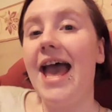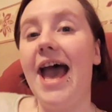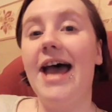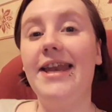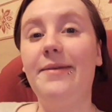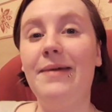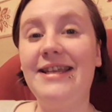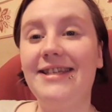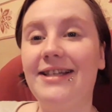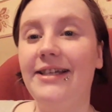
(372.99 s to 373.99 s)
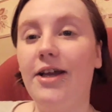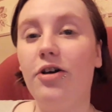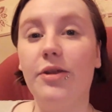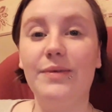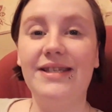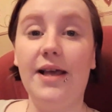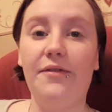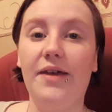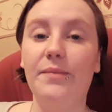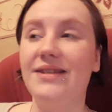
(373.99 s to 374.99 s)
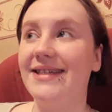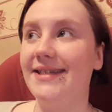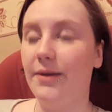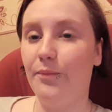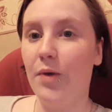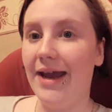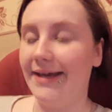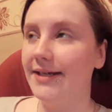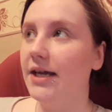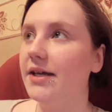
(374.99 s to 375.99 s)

And basically all that was left then was to sit and wait.